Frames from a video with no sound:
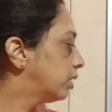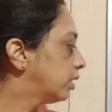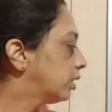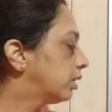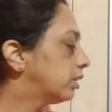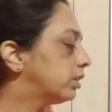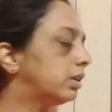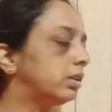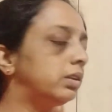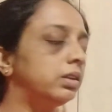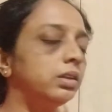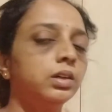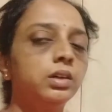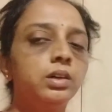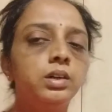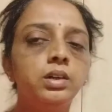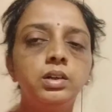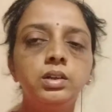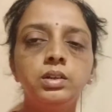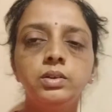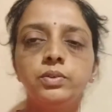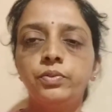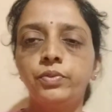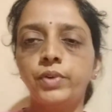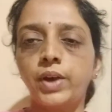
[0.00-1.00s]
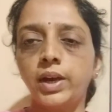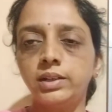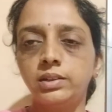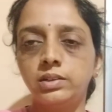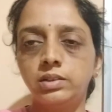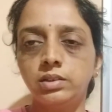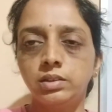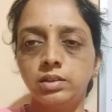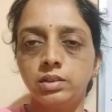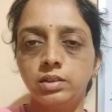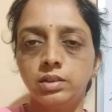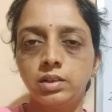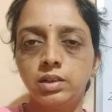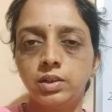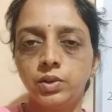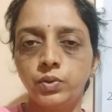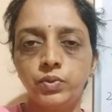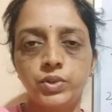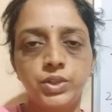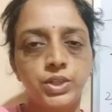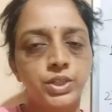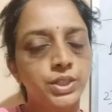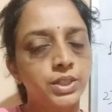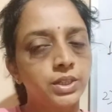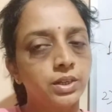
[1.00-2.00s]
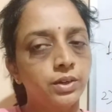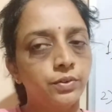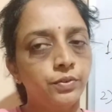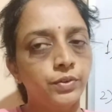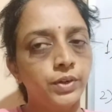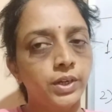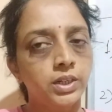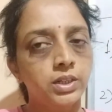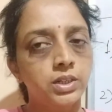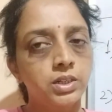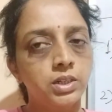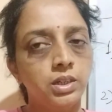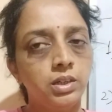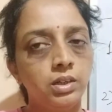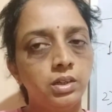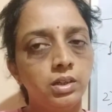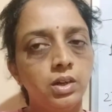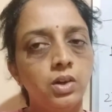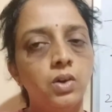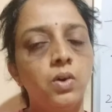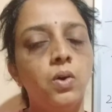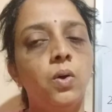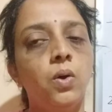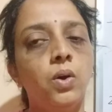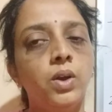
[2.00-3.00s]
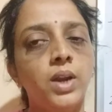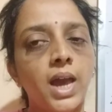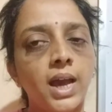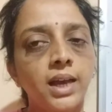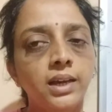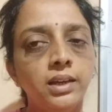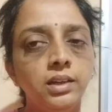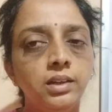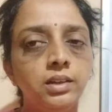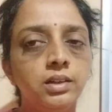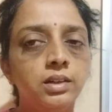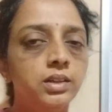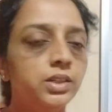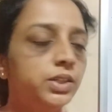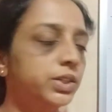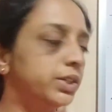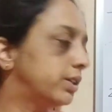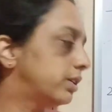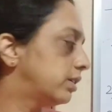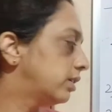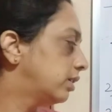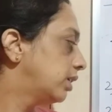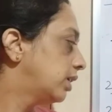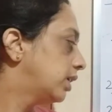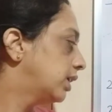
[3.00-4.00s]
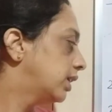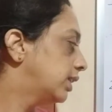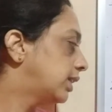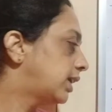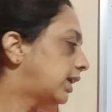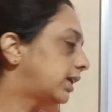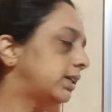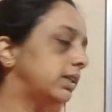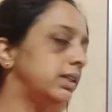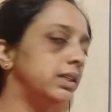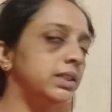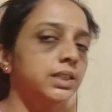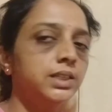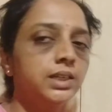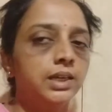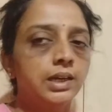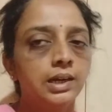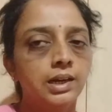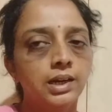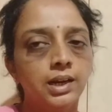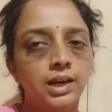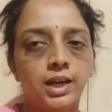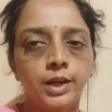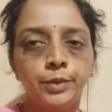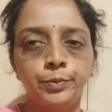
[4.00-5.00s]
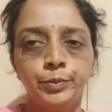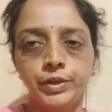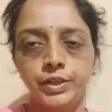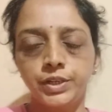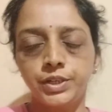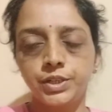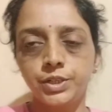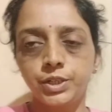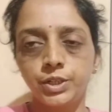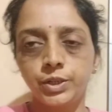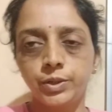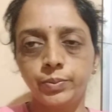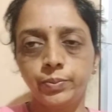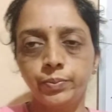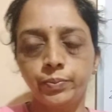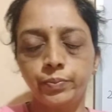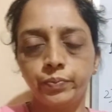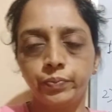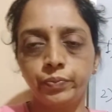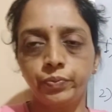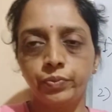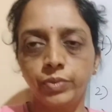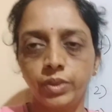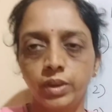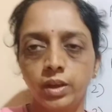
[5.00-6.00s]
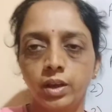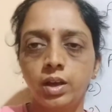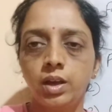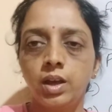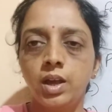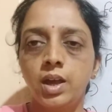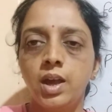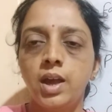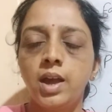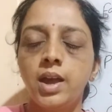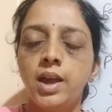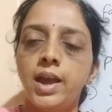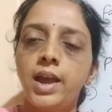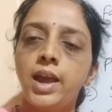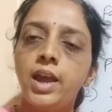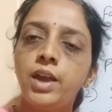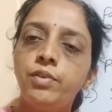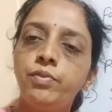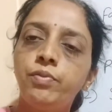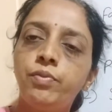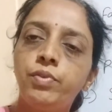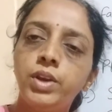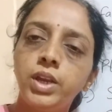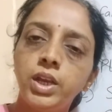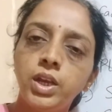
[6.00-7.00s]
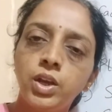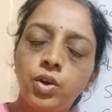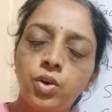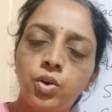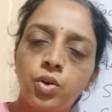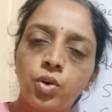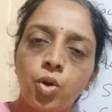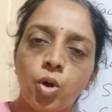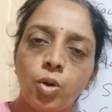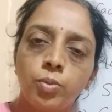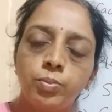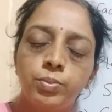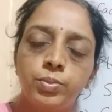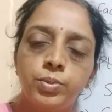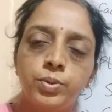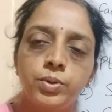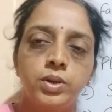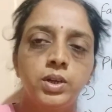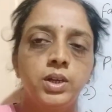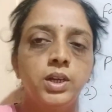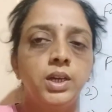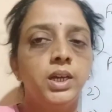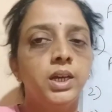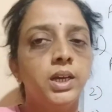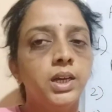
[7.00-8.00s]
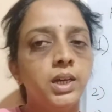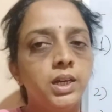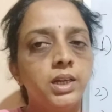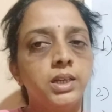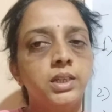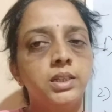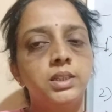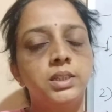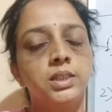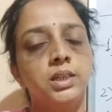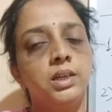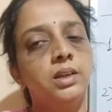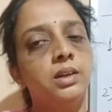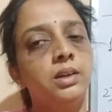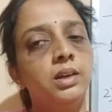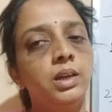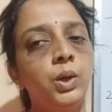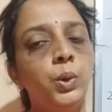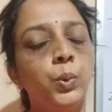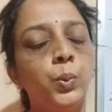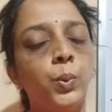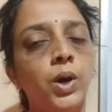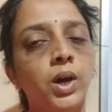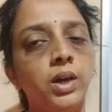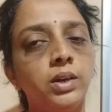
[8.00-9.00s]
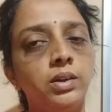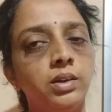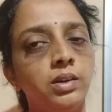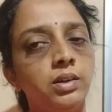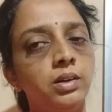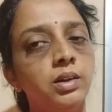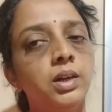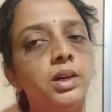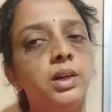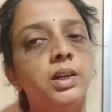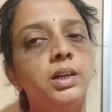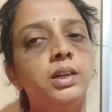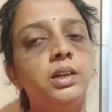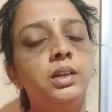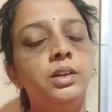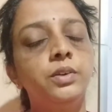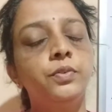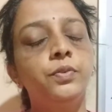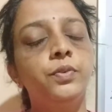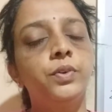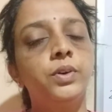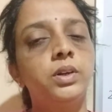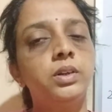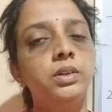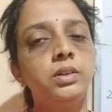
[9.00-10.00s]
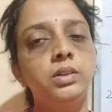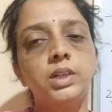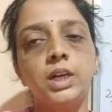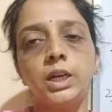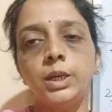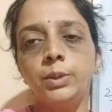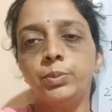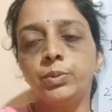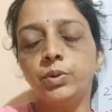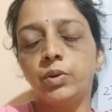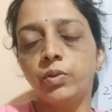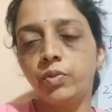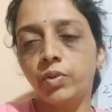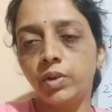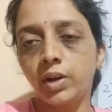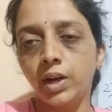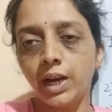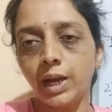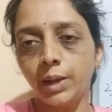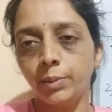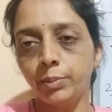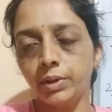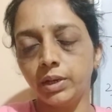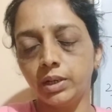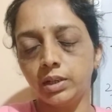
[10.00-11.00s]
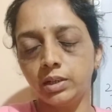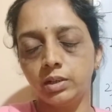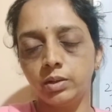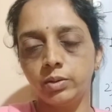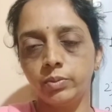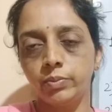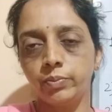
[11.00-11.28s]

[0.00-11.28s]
The third factor which is affecting on agriculture, that is climate. Every crop is require different type of climate.